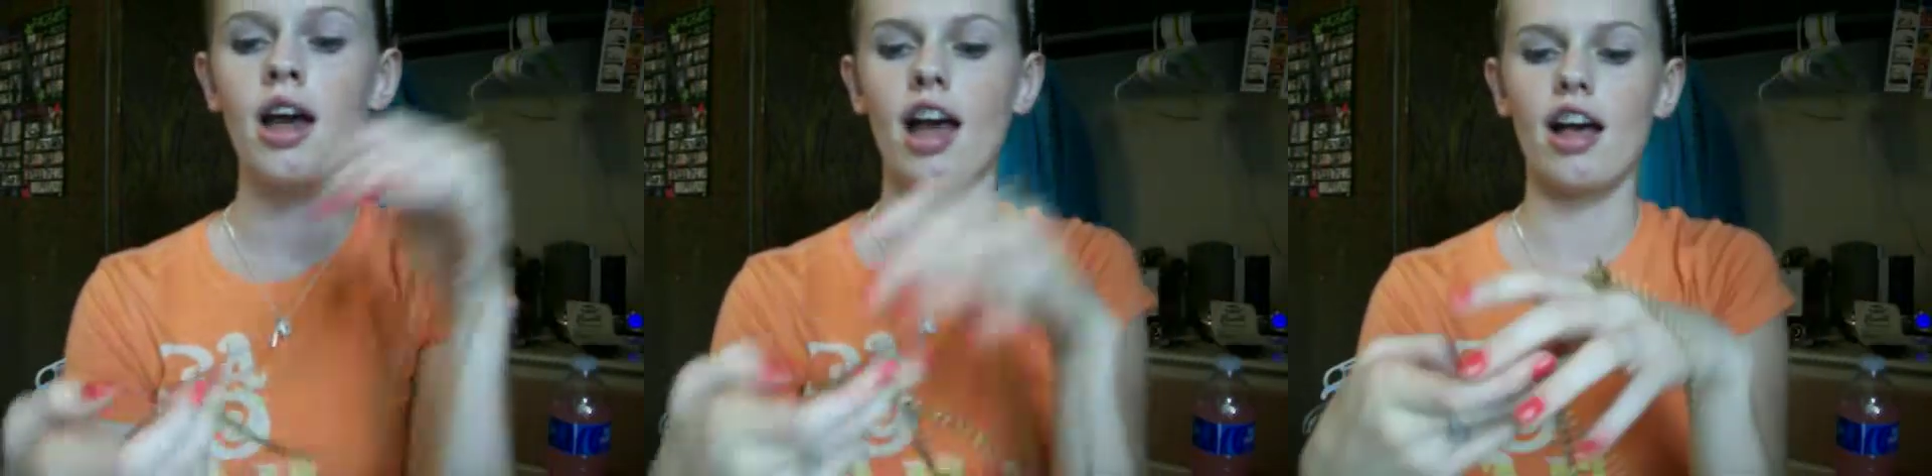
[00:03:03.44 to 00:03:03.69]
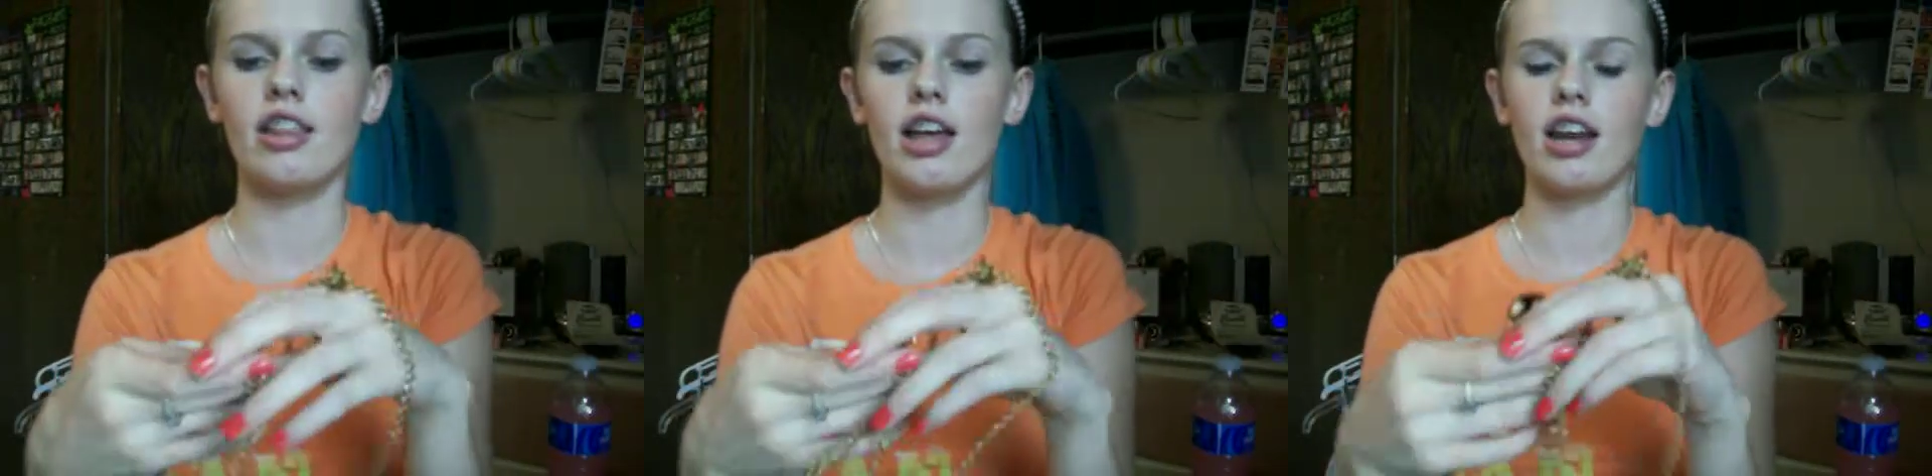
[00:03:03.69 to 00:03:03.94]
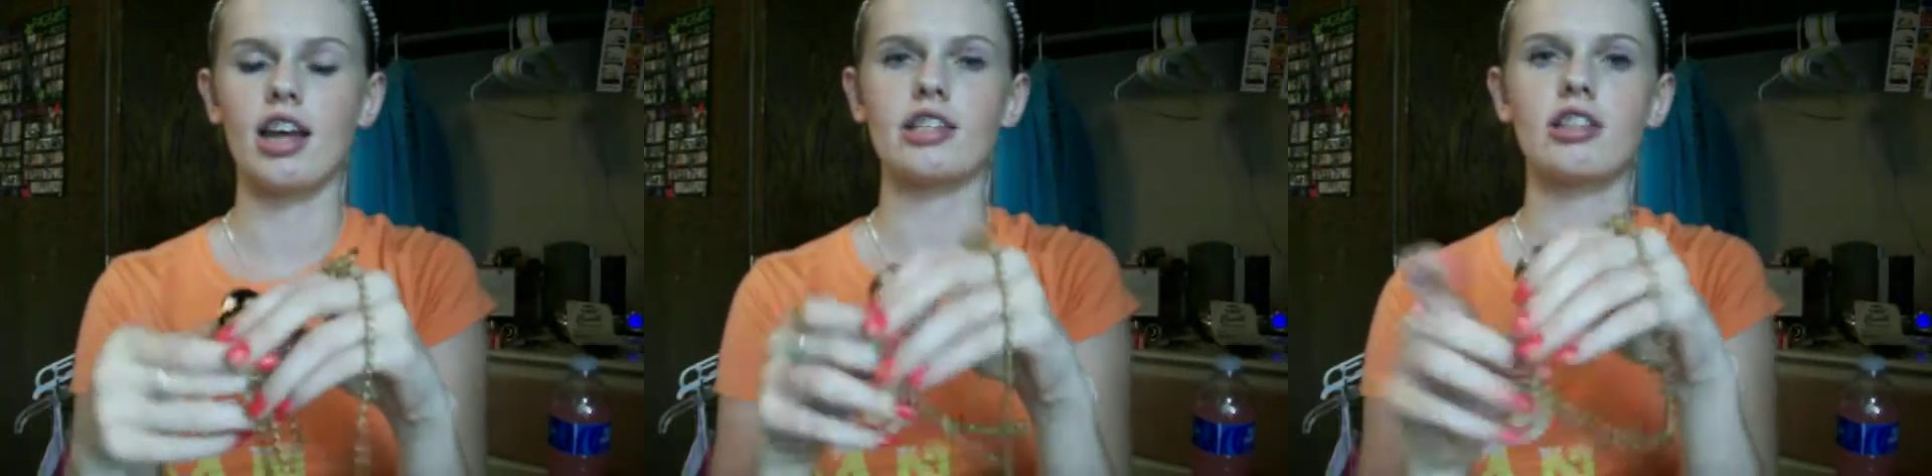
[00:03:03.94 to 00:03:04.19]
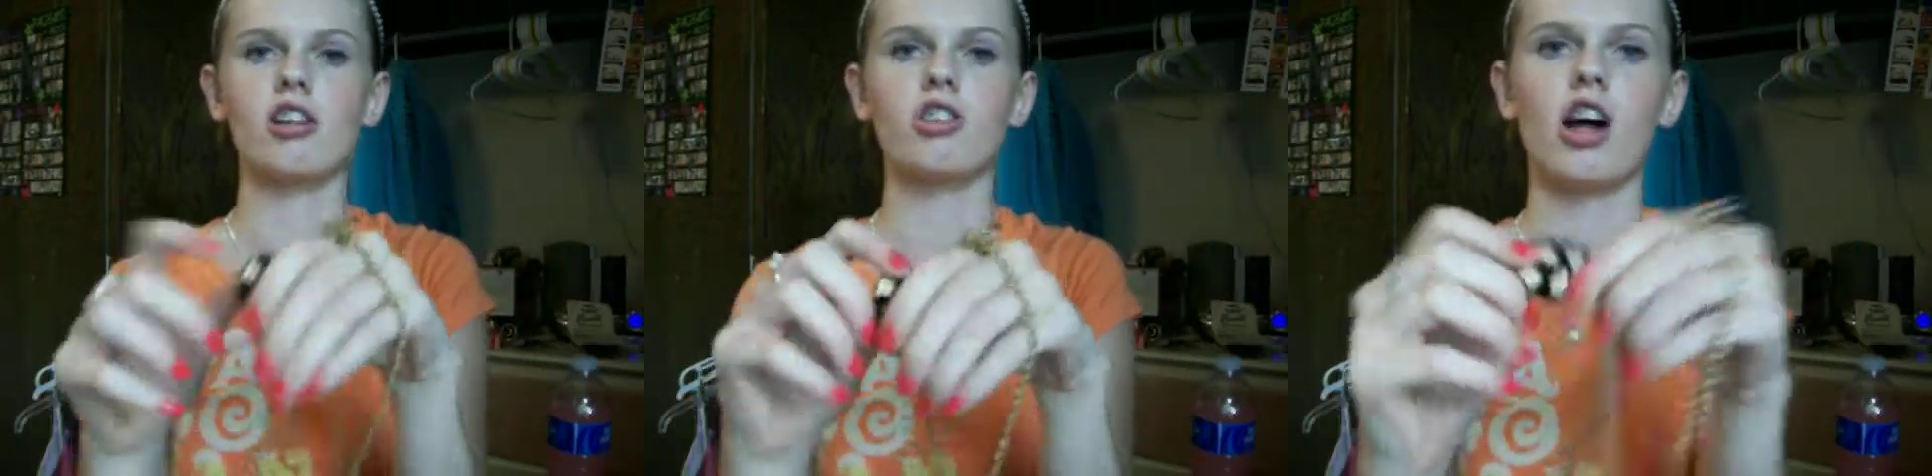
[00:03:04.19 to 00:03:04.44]
And then it's
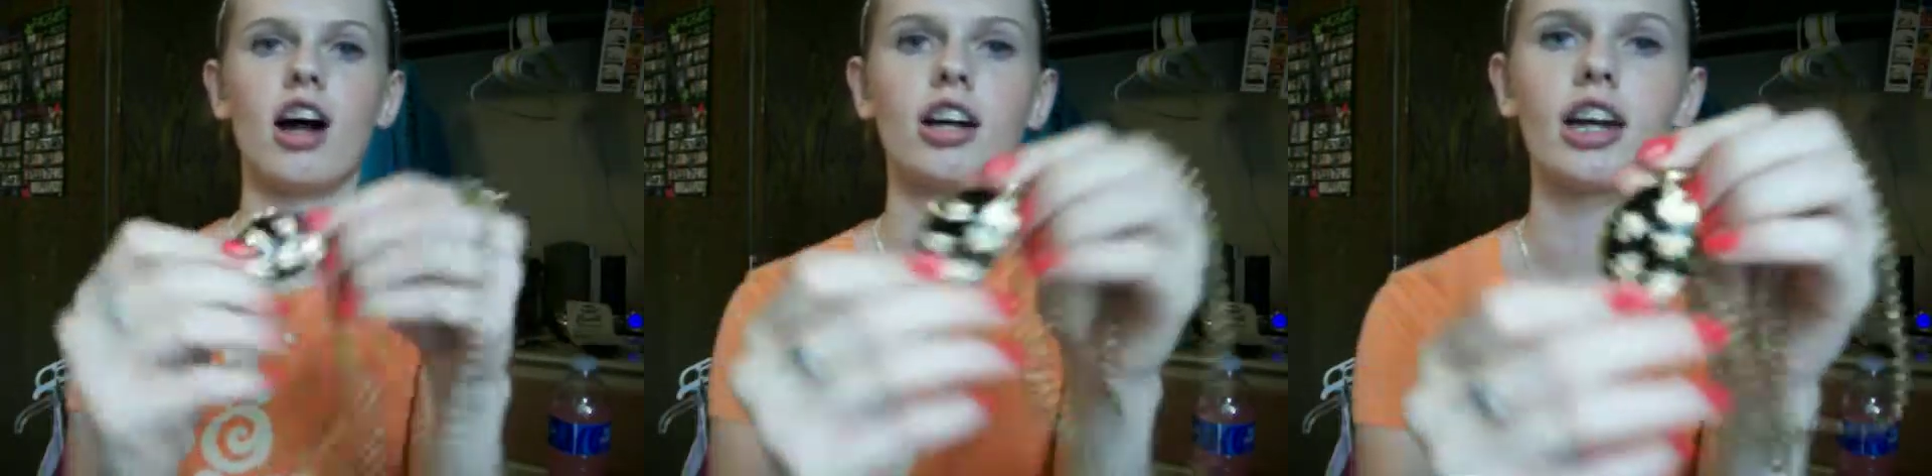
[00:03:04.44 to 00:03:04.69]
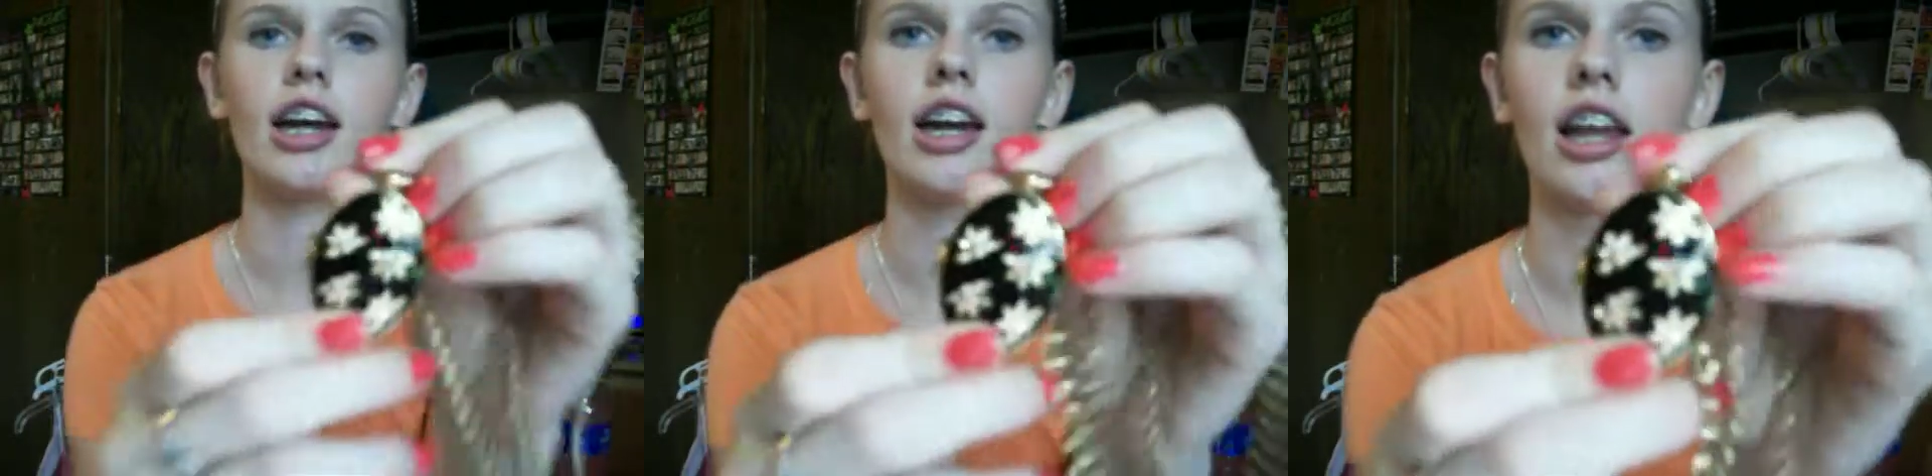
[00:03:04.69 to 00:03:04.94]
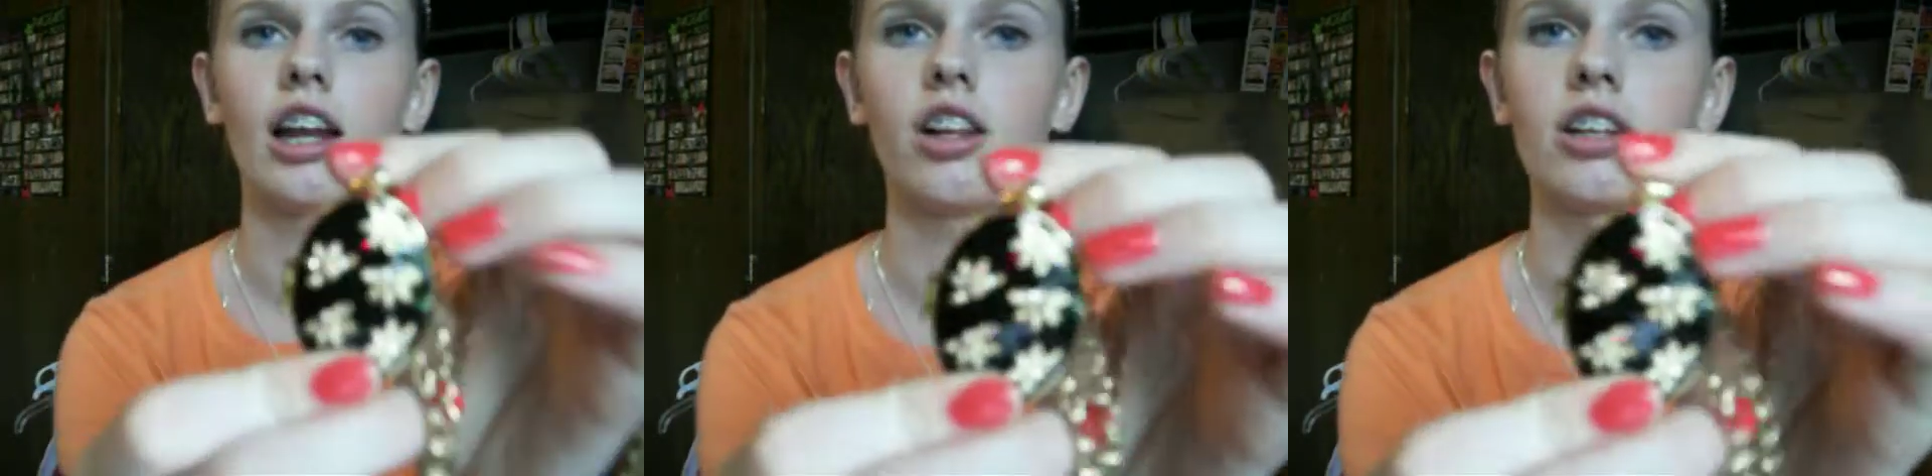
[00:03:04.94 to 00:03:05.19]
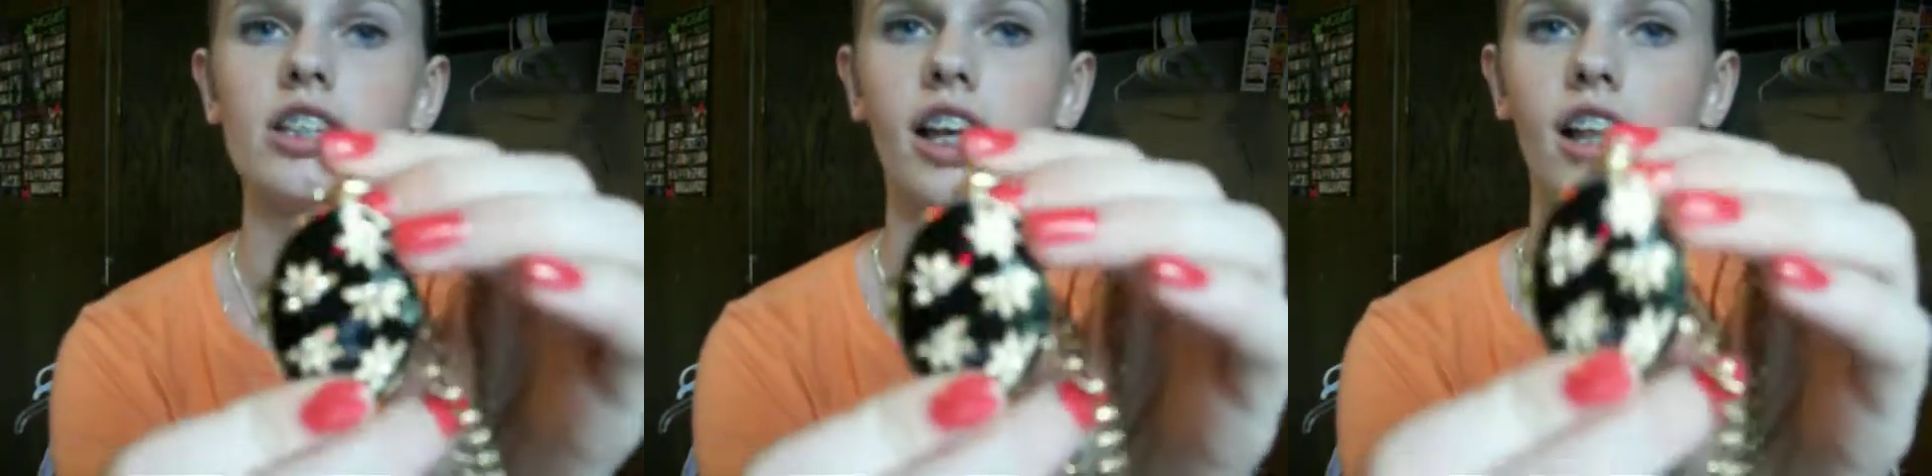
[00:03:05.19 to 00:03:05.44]
a locket, and it
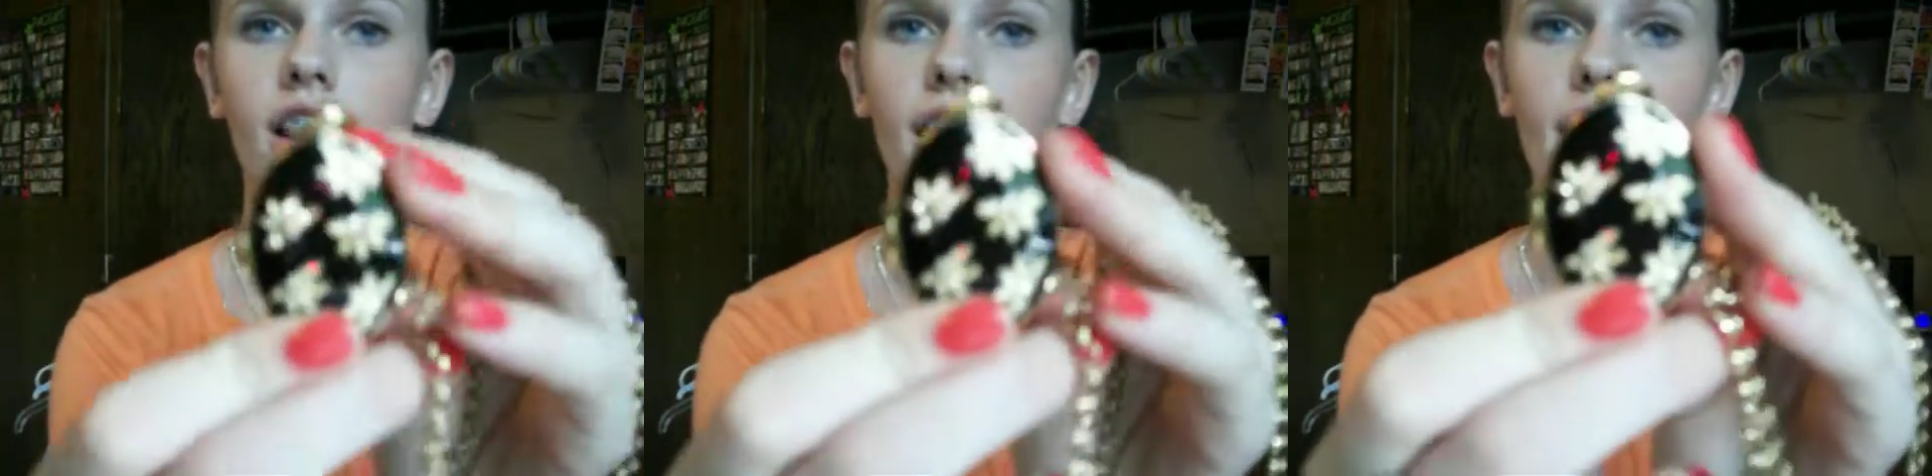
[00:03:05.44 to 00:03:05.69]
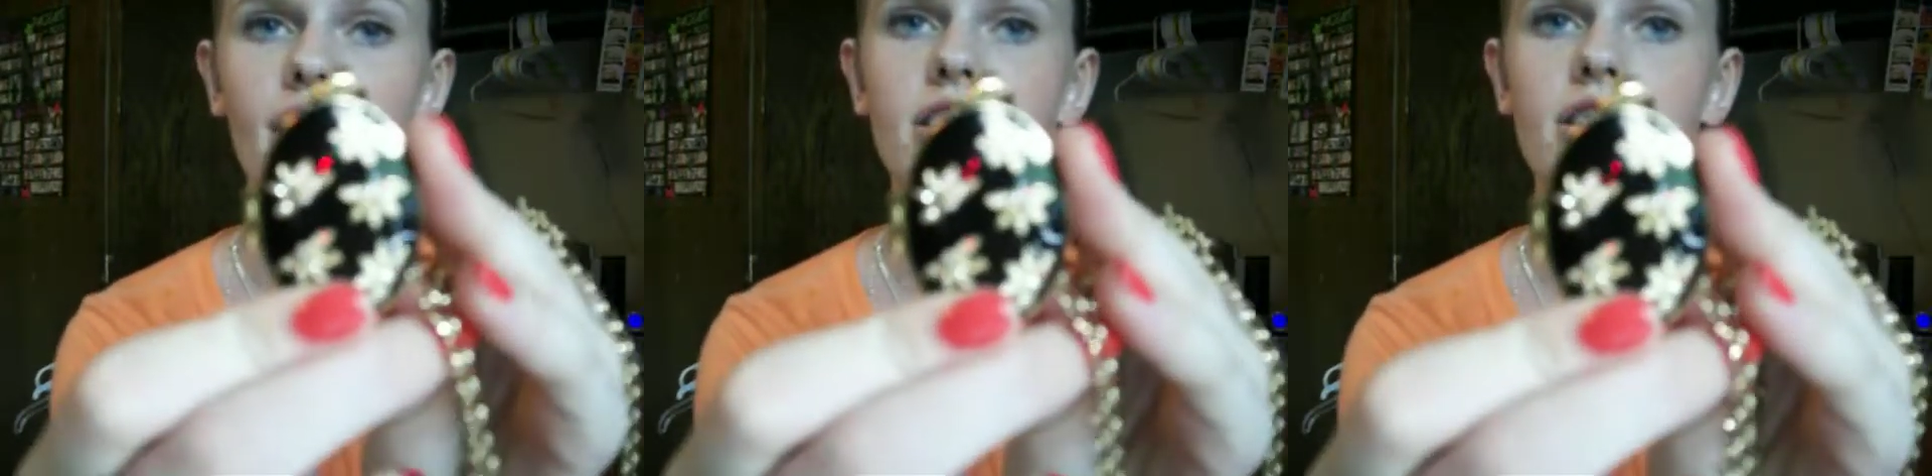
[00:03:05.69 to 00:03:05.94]
looks like this.